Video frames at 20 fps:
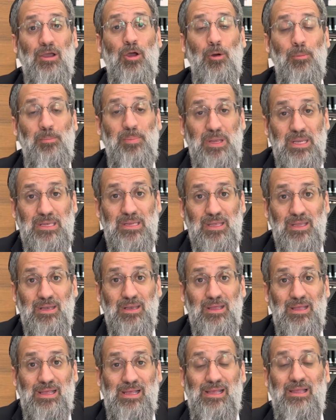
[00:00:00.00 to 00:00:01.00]

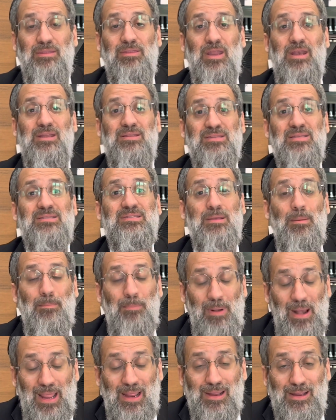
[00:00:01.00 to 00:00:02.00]
opinion that it is a
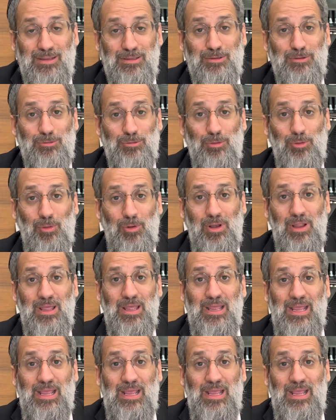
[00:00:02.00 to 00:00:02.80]
blanket rule,